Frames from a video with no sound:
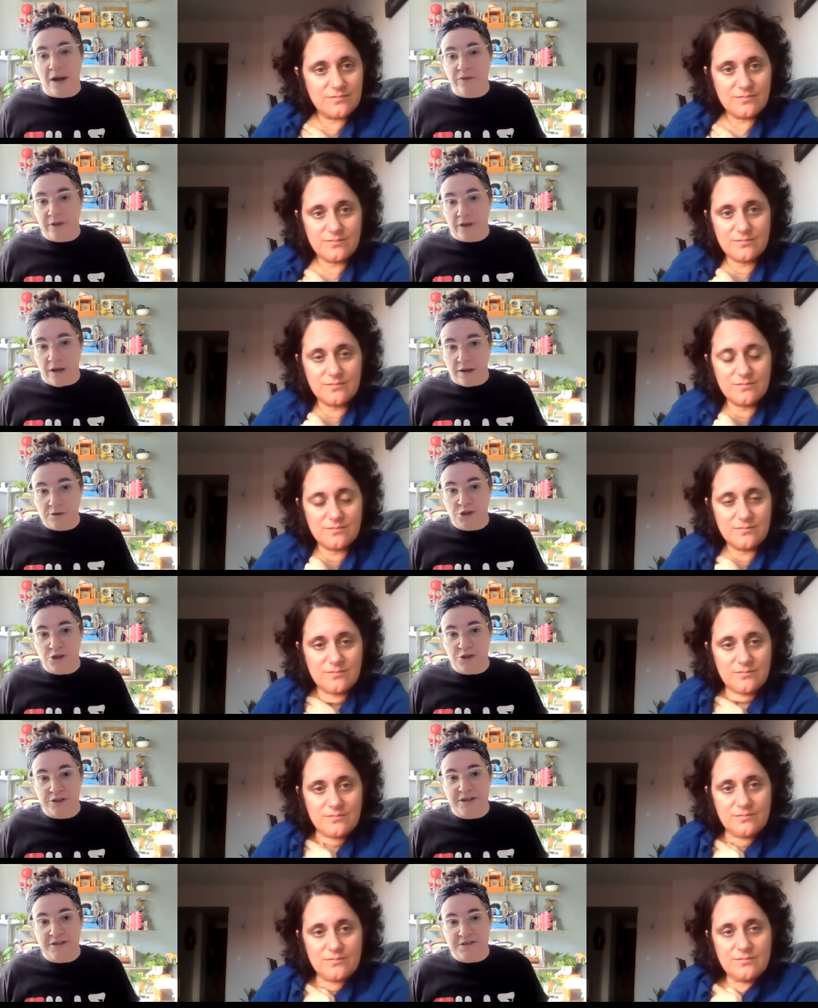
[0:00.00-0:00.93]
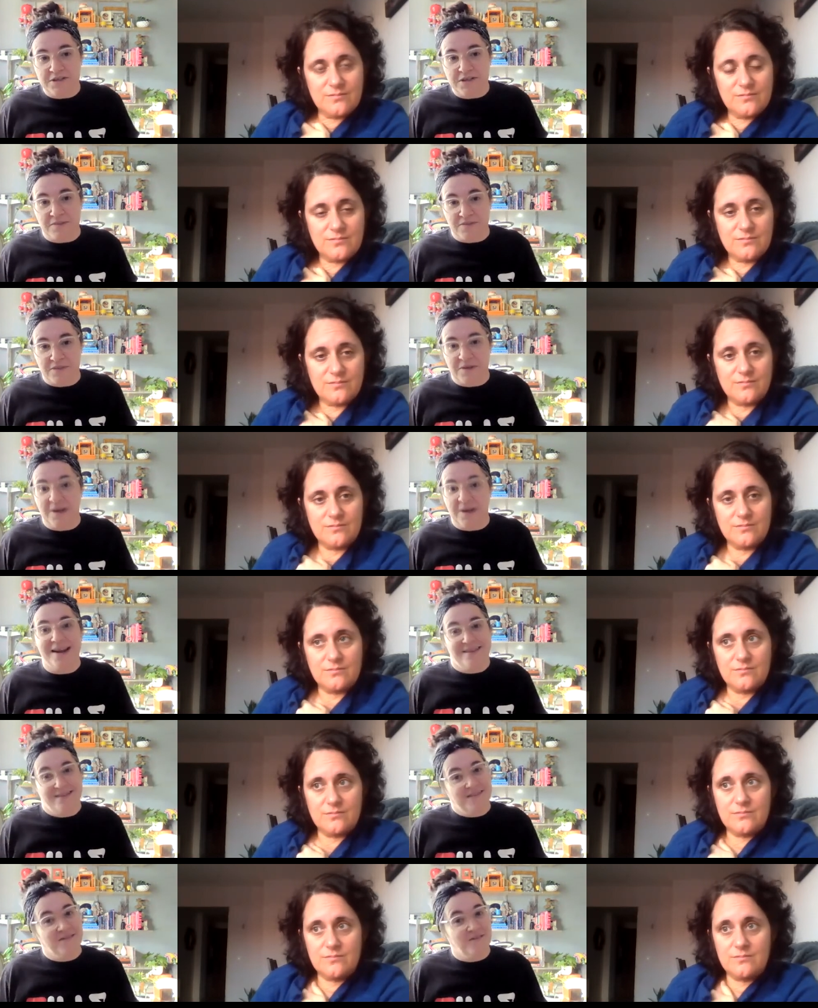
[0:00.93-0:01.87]
Speaker 1: in the country or something,
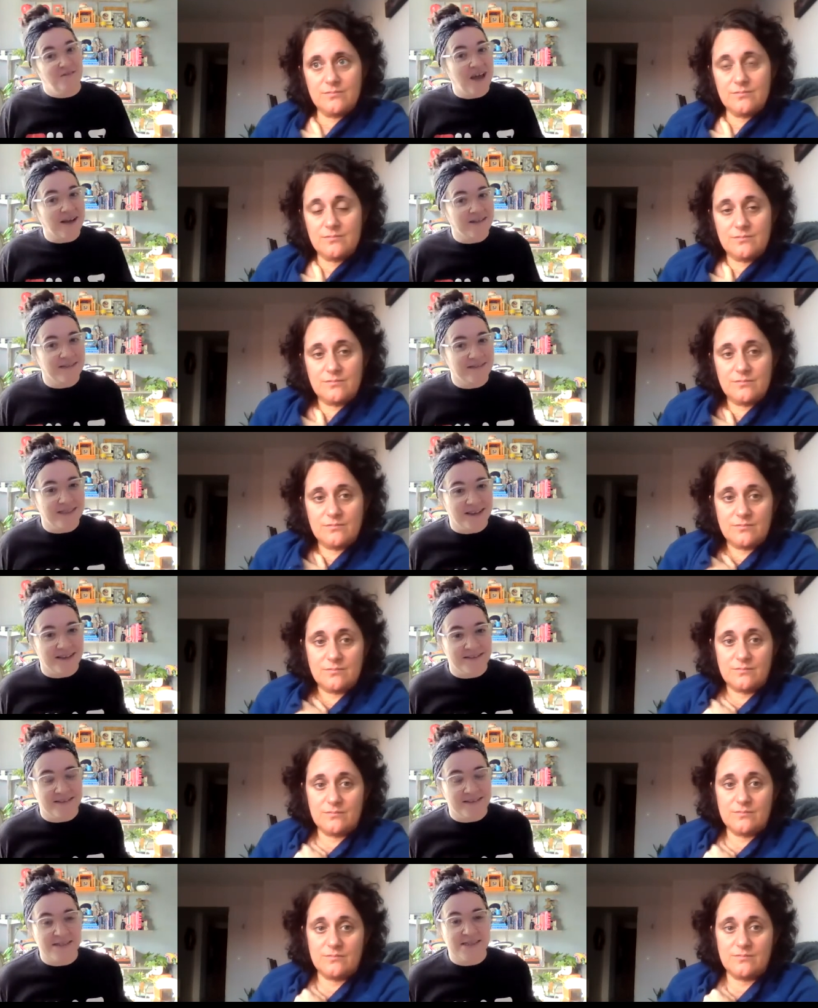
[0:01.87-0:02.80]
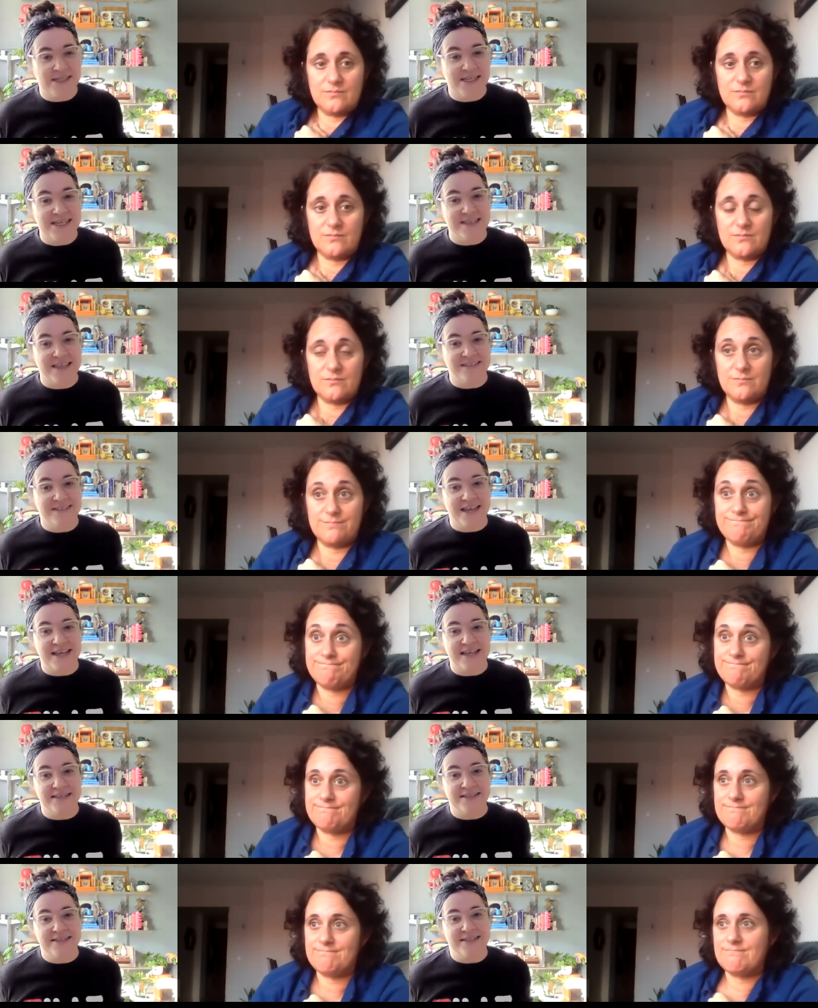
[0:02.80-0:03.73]
and the, the fact that the,
Speaker 2: the city that
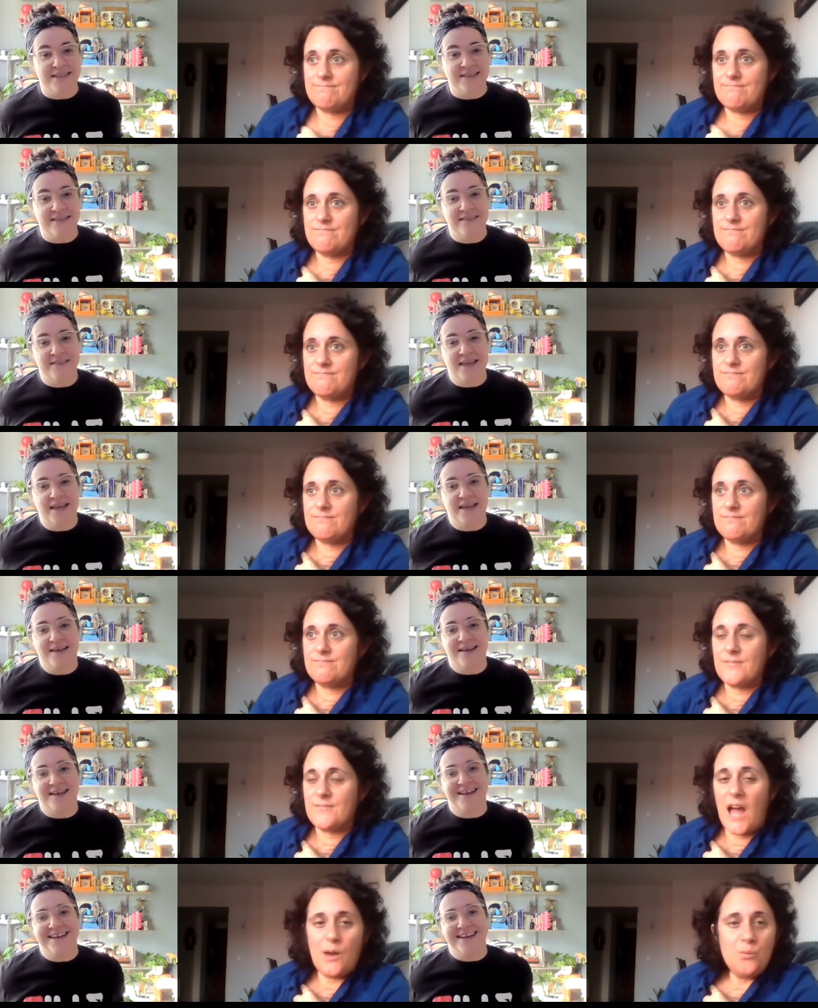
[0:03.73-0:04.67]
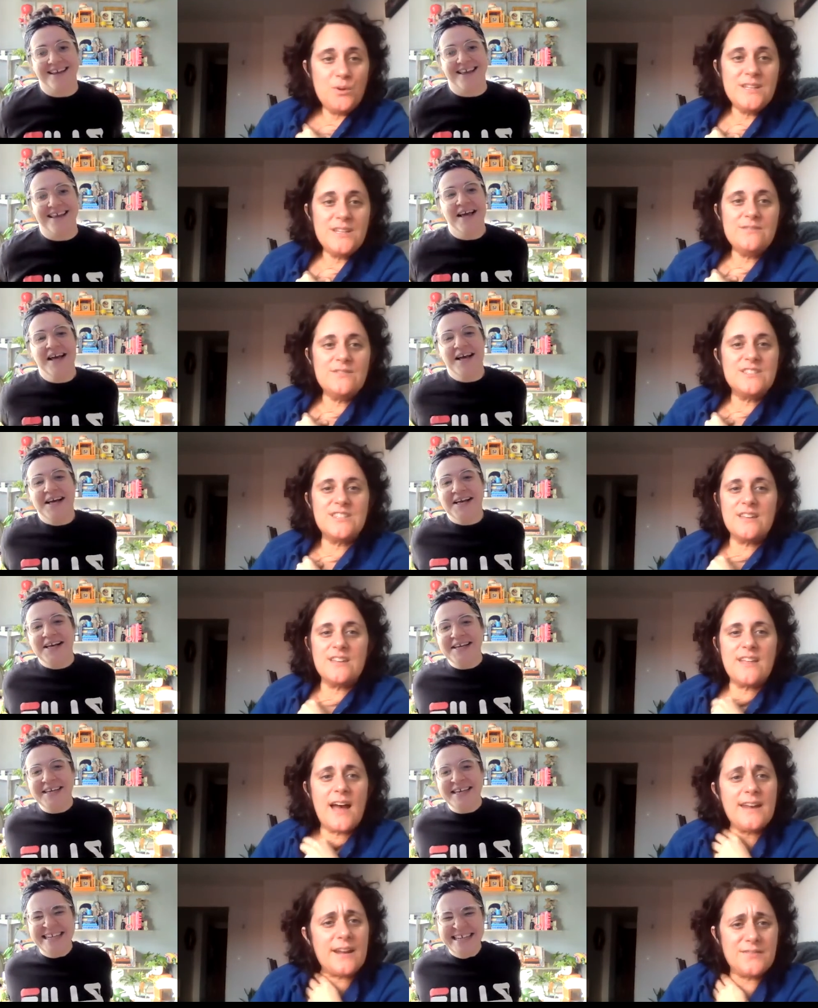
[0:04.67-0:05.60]
they they I wouldn't even
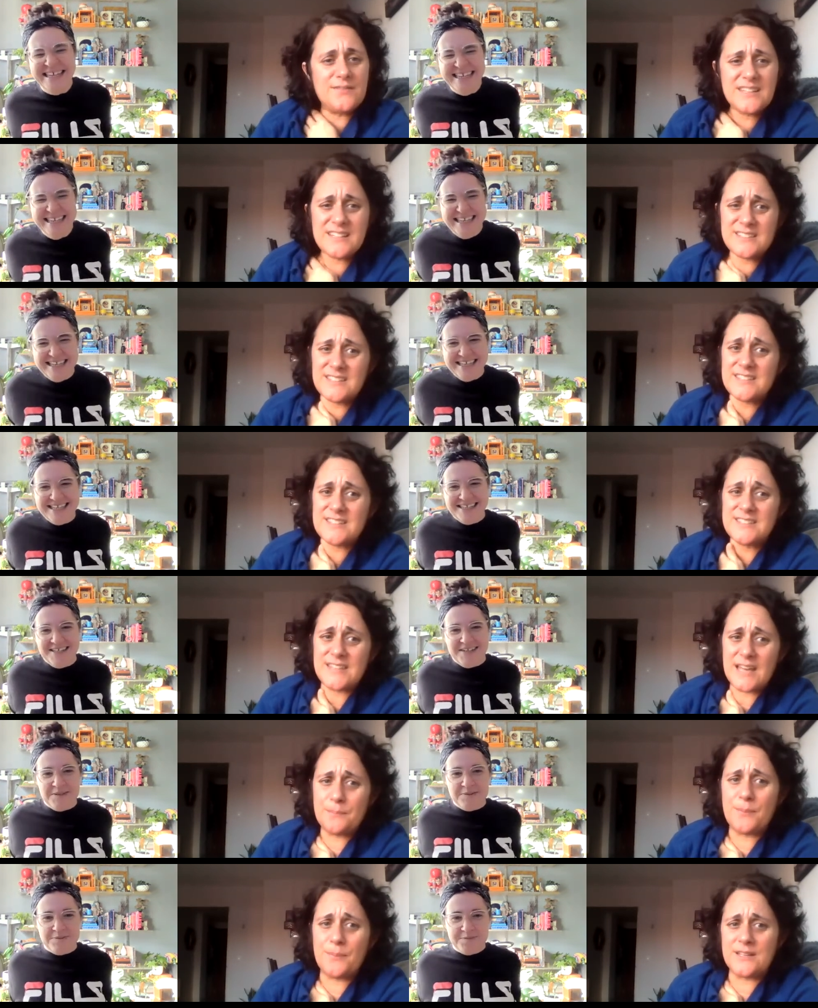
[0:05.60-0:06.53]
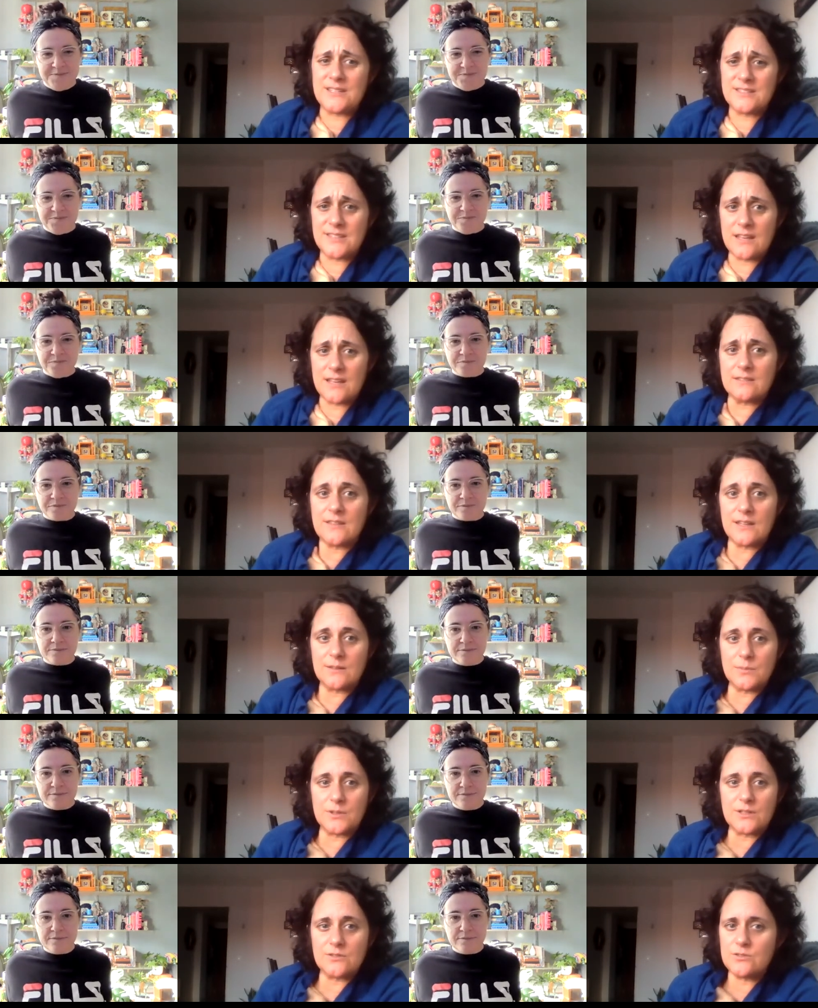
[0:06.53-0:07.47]
say that. I think it's a state by state
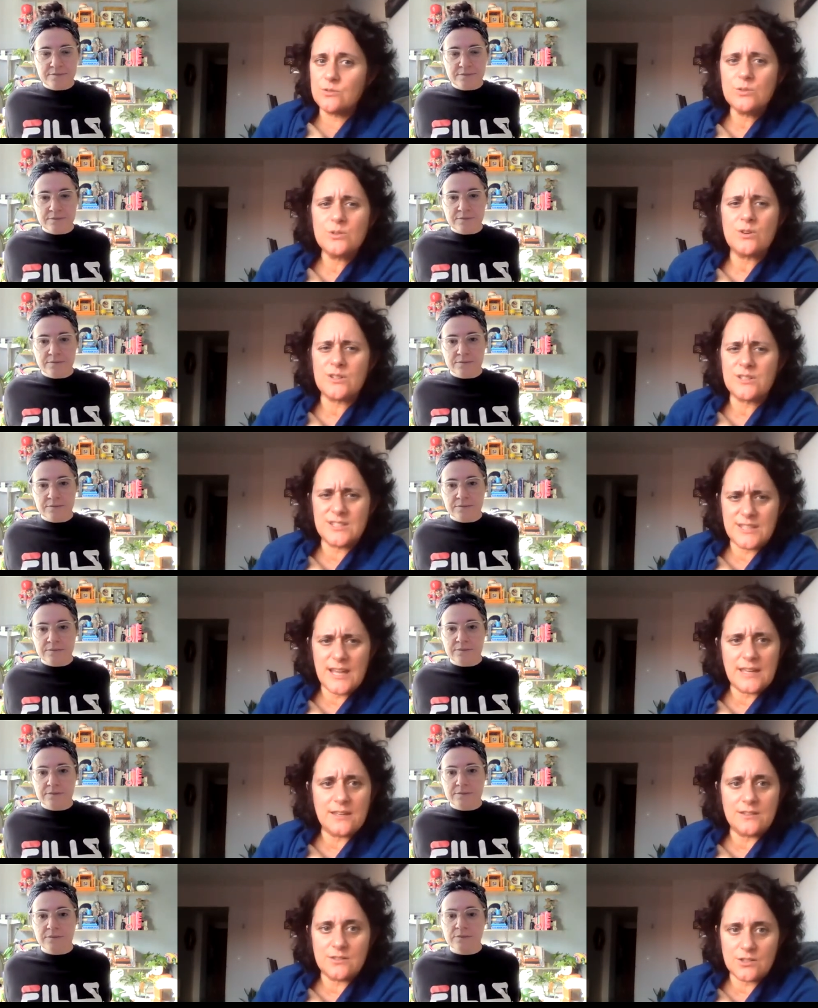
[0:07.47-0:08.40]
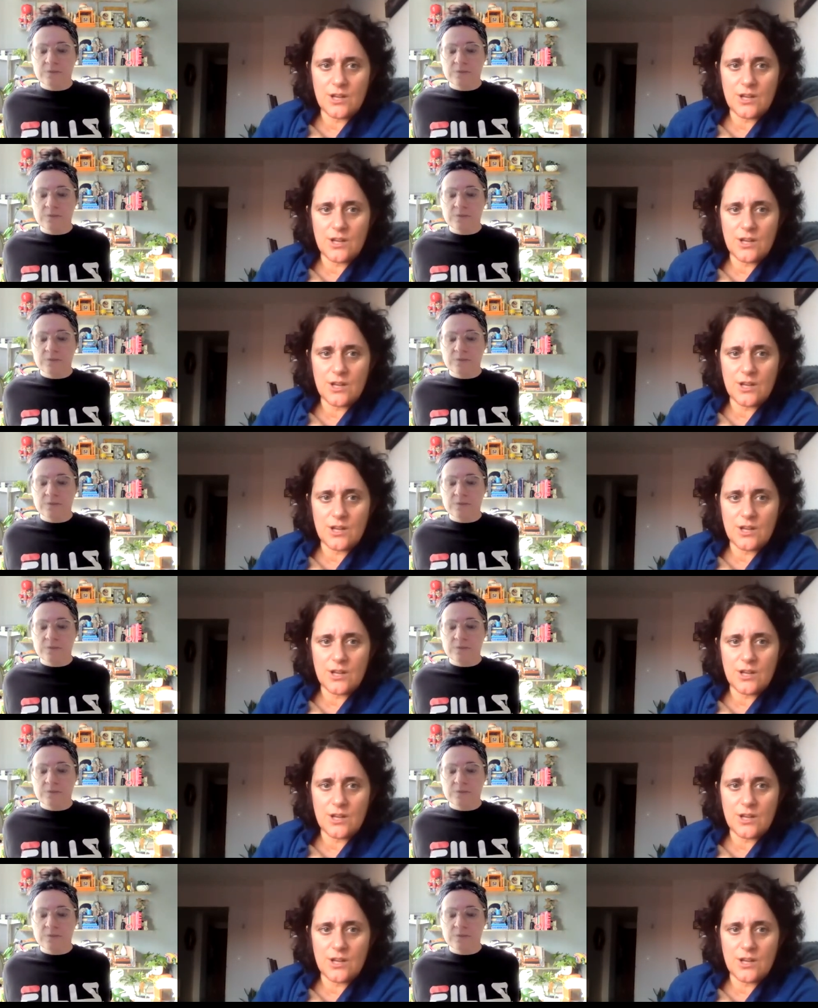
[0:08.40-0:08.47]
thing because New York State in